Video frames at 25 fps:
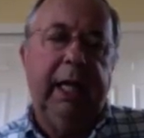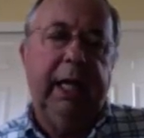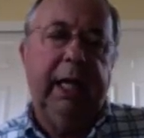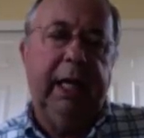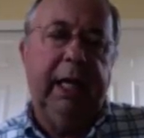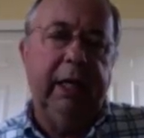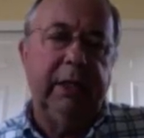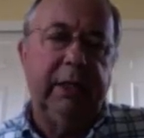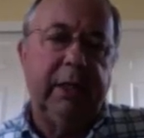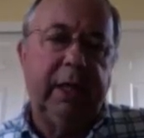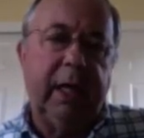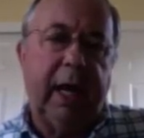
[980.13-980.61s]

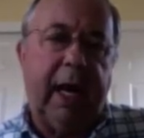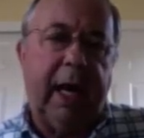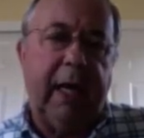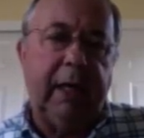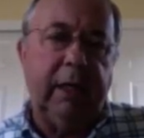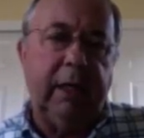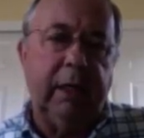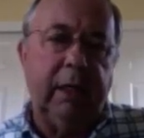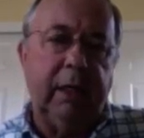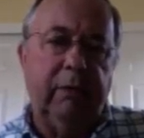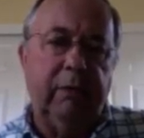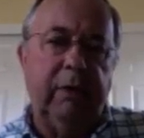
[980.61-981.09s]
He has
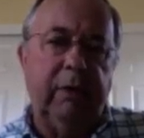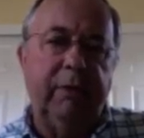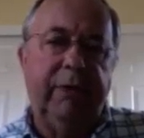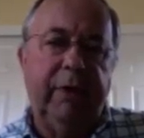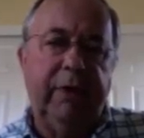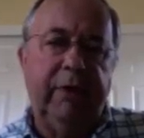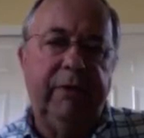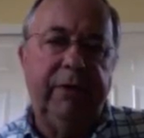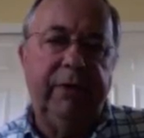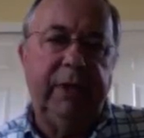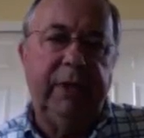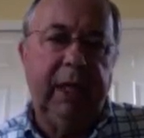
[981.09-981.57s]
gotten
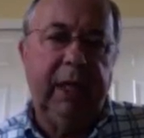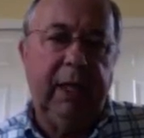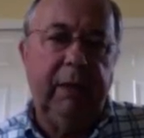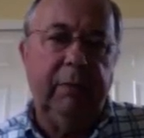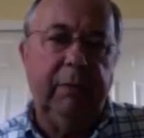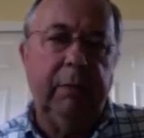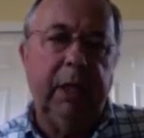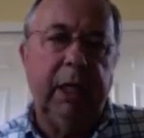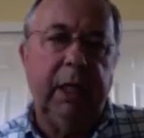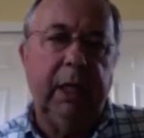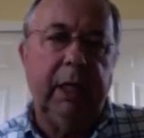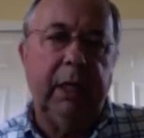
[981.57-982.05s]
over
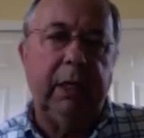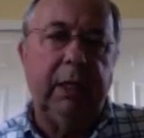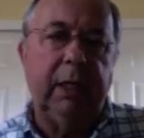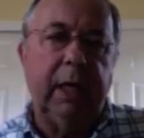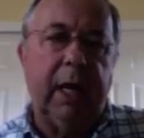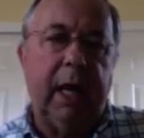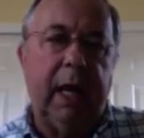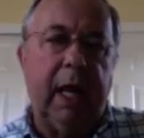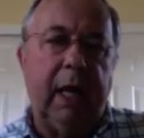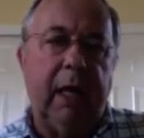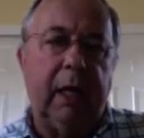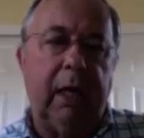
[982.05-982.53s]
$15
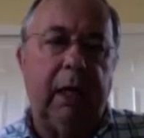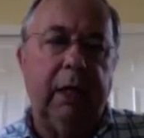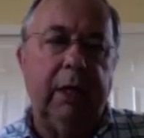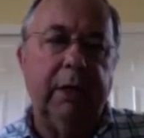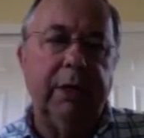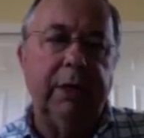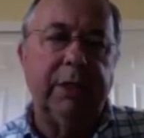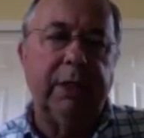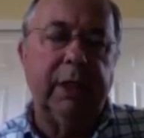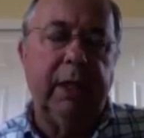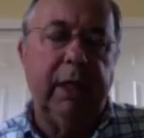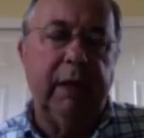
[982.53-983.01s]
million
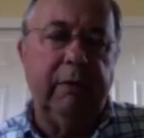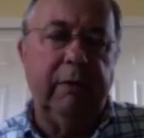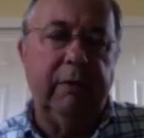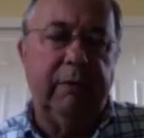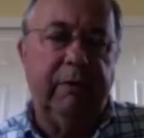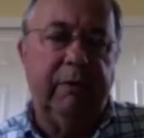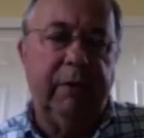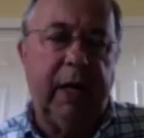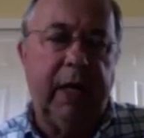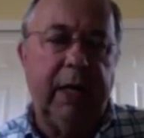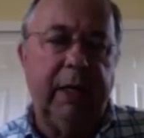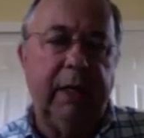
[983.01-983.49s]

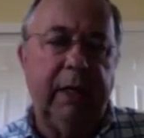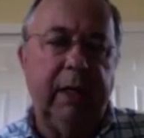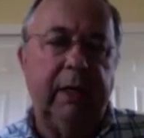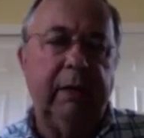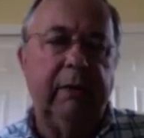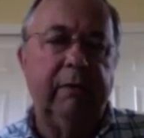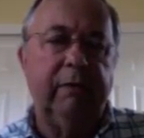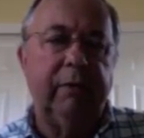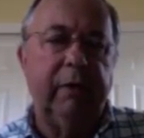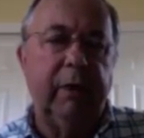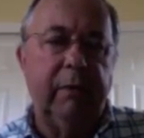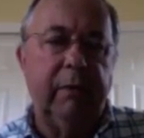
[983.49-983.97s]
in
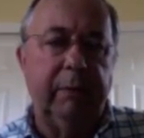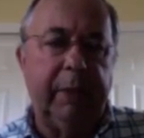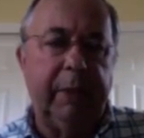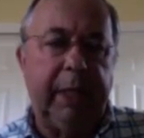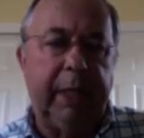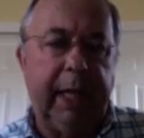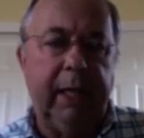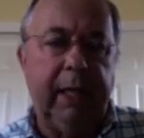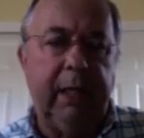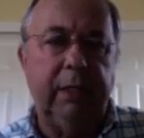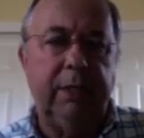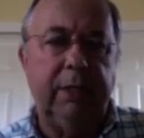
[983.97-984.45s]
funding
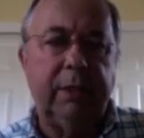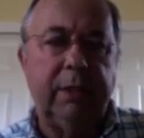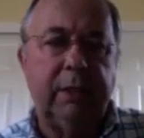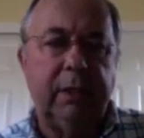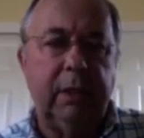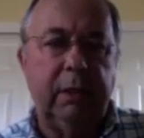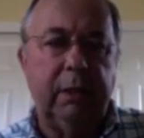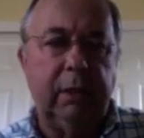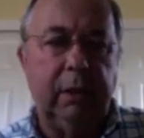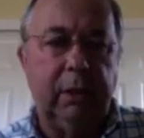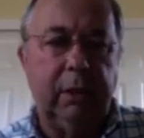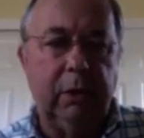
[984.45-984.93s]
from
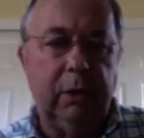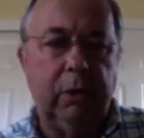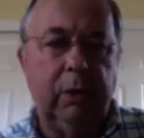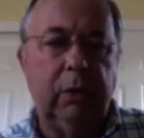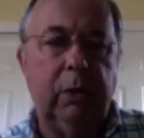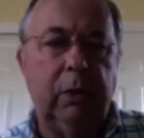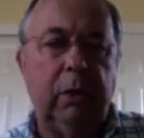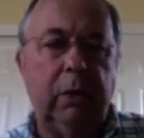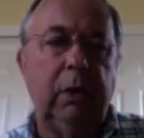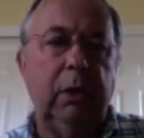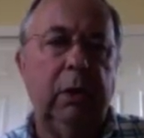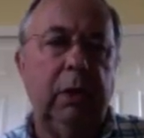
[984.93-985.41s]
Gates and
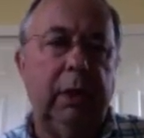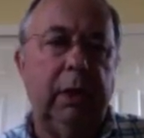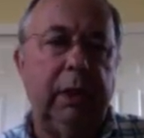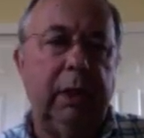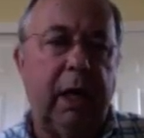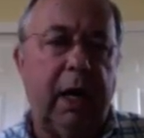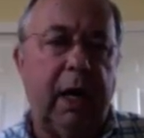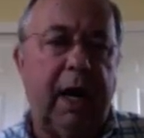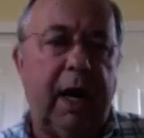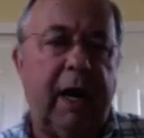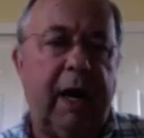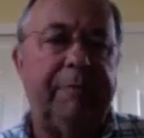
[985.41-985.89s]
Google
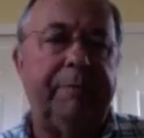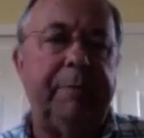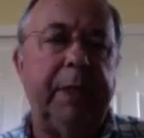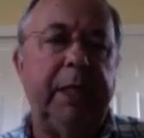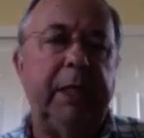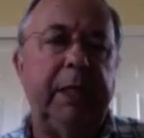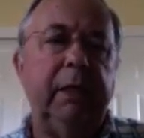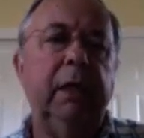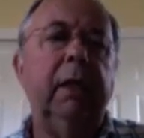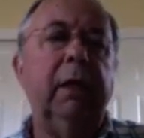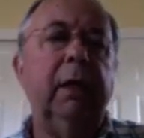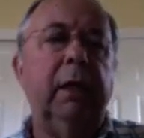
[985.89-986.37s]
and
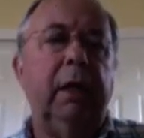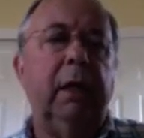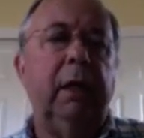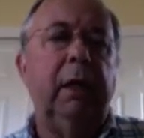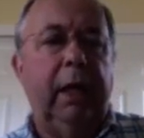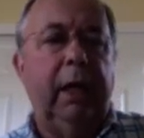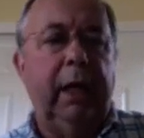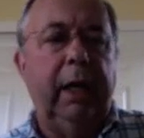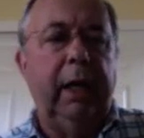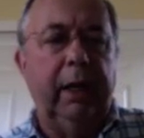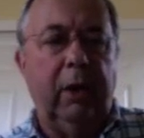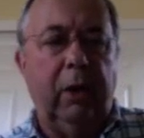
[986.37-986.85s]
Kaufman
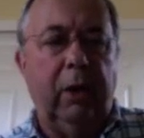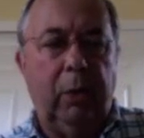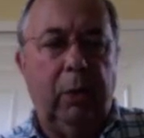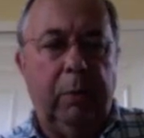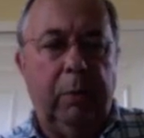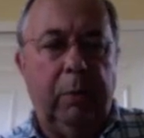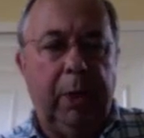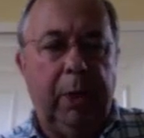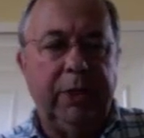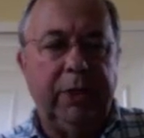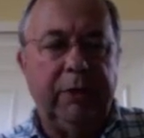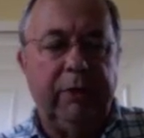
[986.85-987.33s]
and a
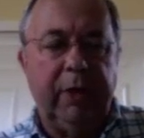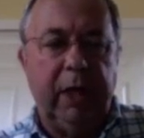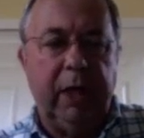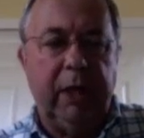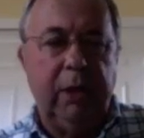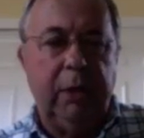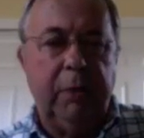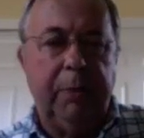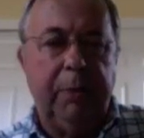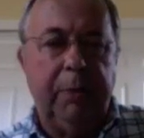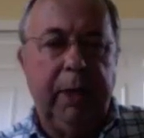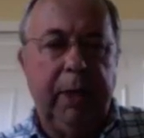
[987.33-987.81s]
whole bunch of
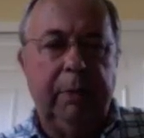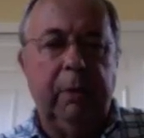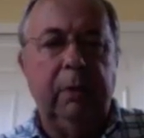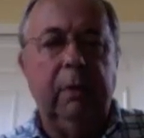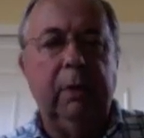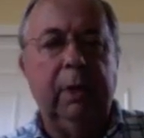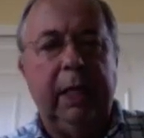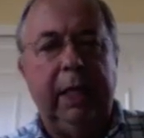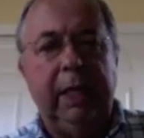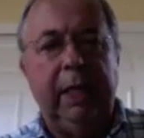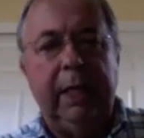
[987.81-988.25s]
other people.